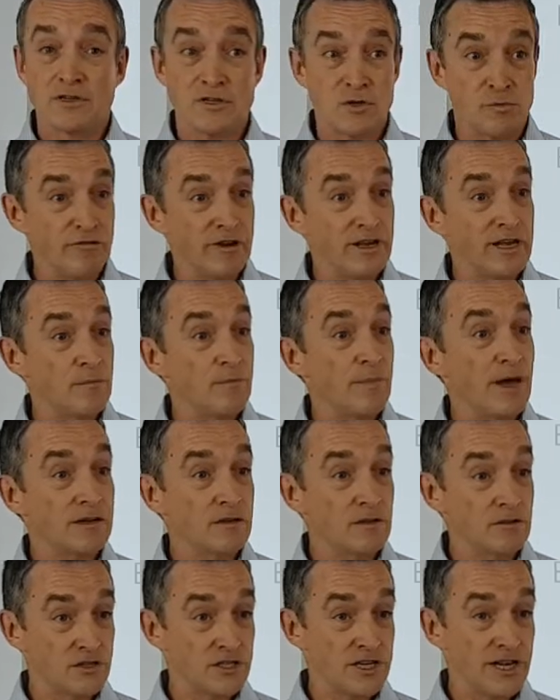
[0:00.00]
to bring it
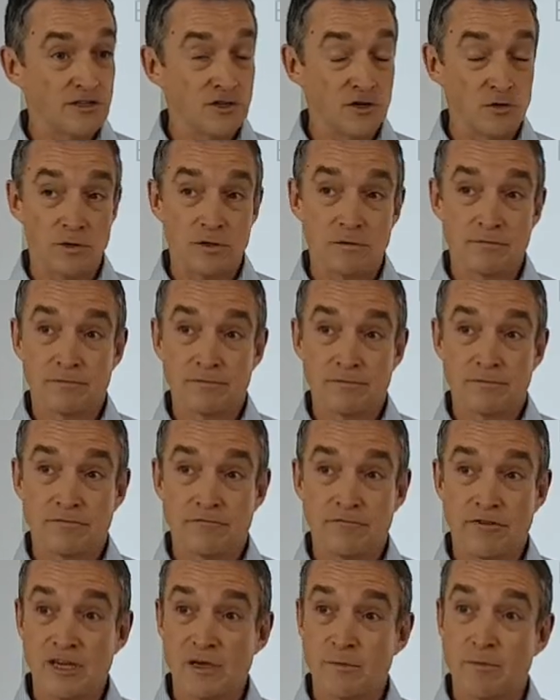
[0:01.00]
back on schedule,
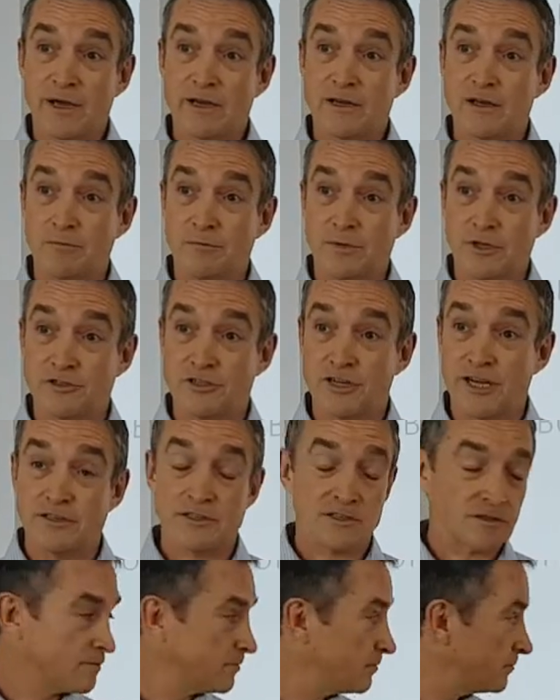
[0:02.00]
bring it back on
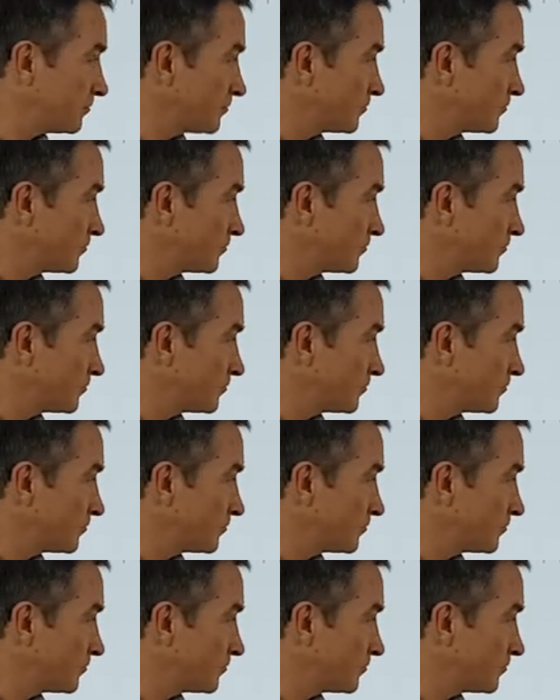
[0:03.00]
budget.